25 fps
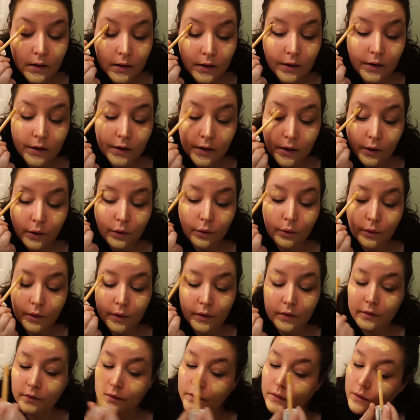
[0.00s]
you know,
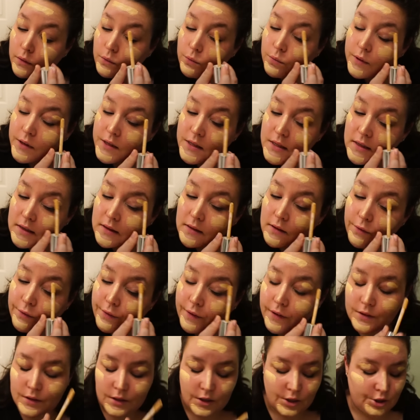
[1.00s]
risk the
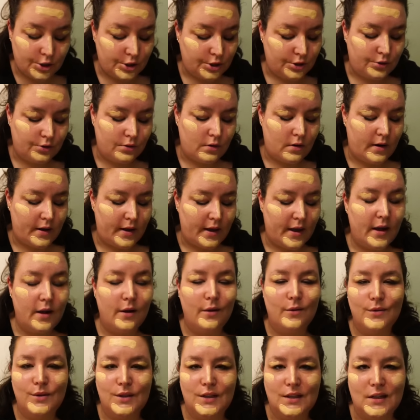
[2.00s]
foundation drying
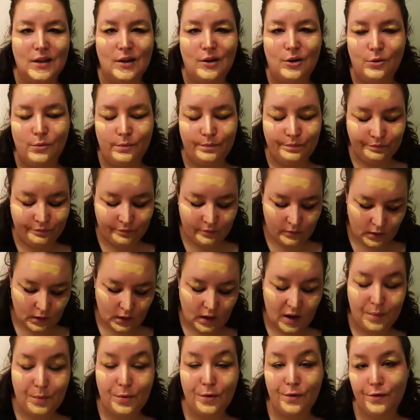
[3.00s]
out. So
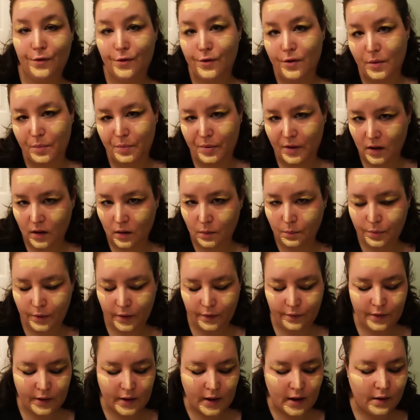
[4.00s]
I prefer the pump
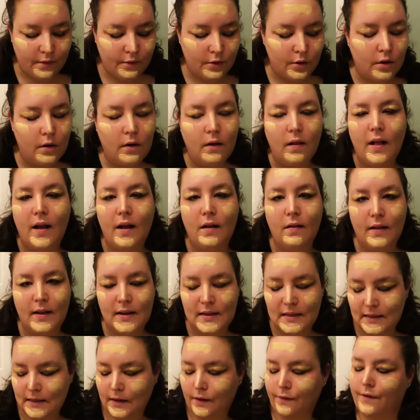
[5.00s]
of the CoverGirl
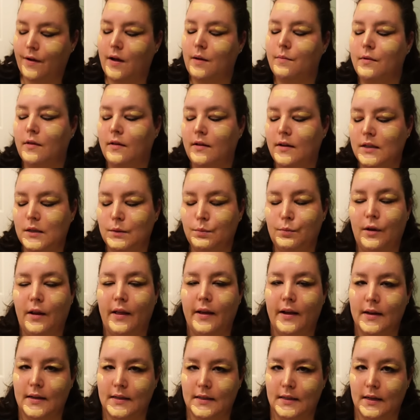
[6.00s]
Outlast Stay Fabulous. But
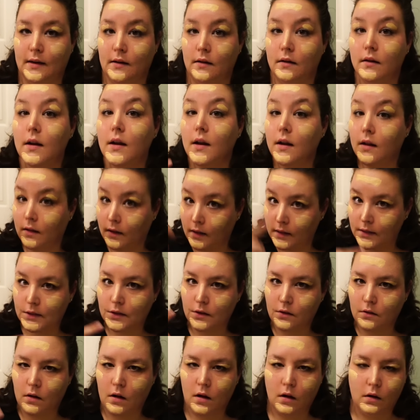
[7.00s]
like I said, let's
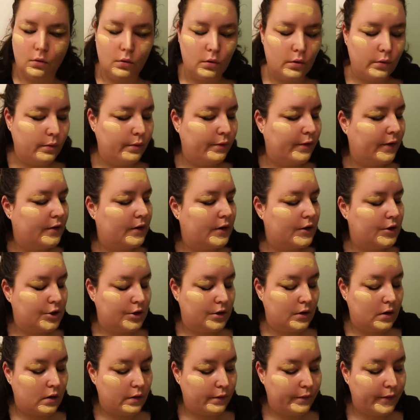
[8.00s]
look awkward with
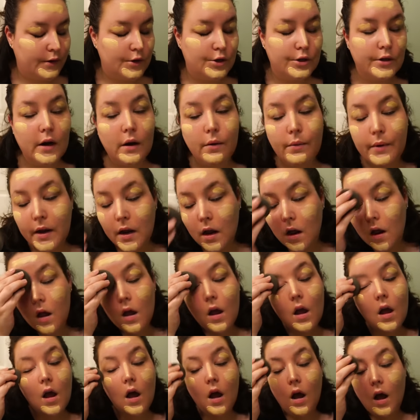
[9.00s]
foundation on our face, shall we?
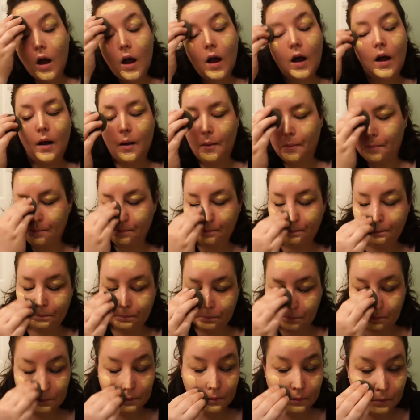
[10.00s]
Um,
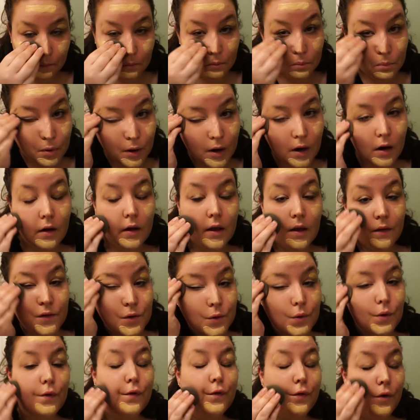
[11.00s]
but I'll give
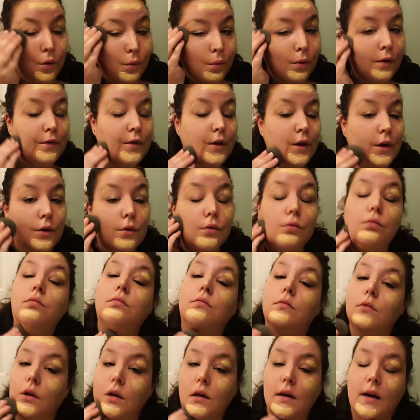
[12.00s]
you a full review
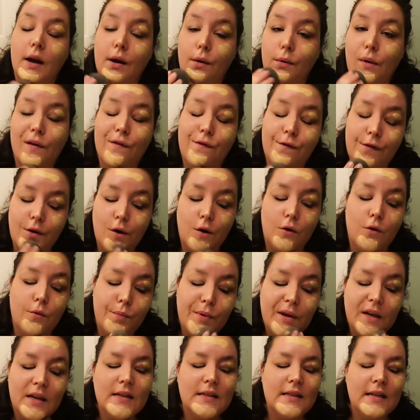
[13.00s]
on how I feel.
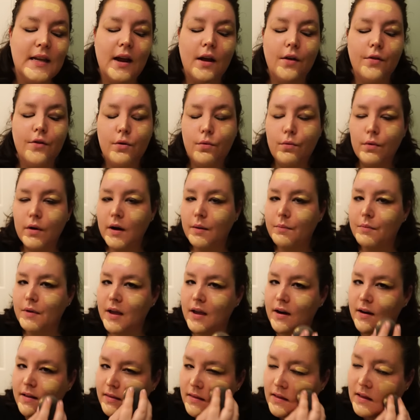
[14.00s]
Because the other one I'm
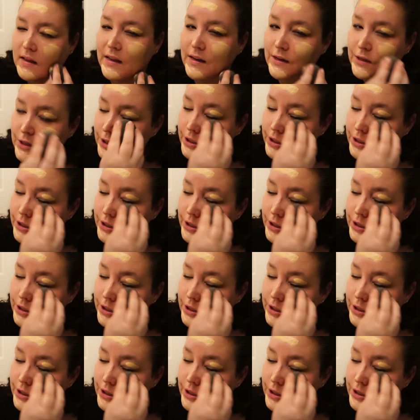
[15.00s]
kind of thinking